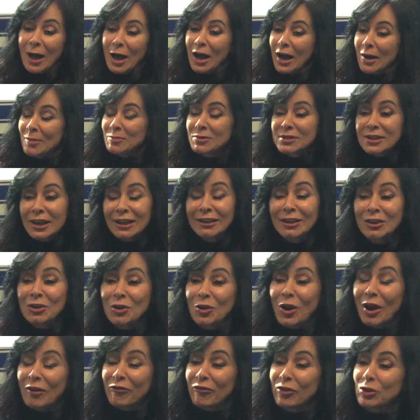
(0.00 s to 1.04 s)
I'm telling you,
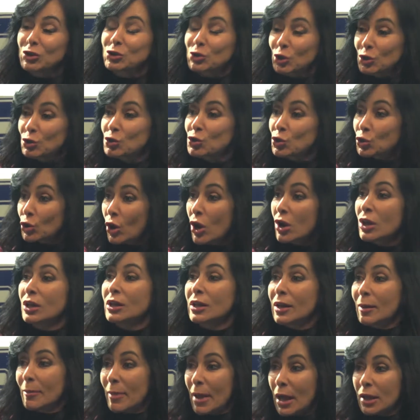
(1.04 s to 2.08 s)
I feel so
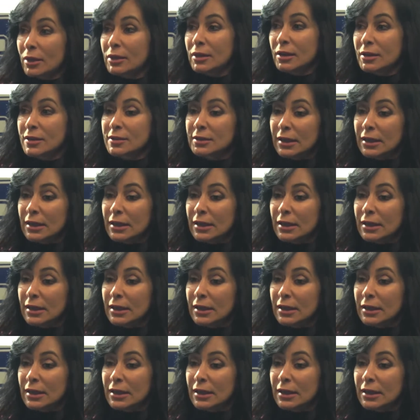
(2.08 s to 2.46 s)
strongly about this.